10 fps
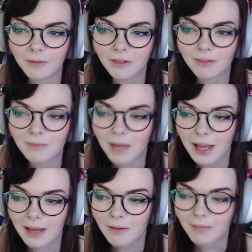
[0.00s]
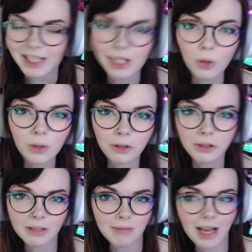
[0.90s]
my
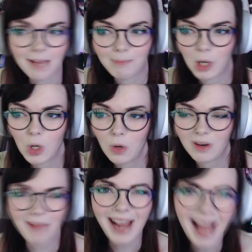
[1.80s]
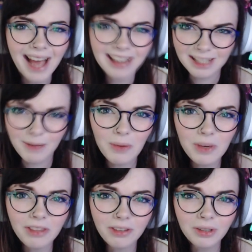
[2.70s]
sword and my bow and my axe be
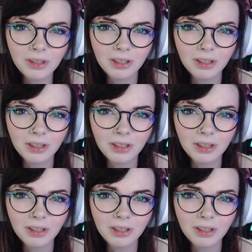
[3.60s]
with you?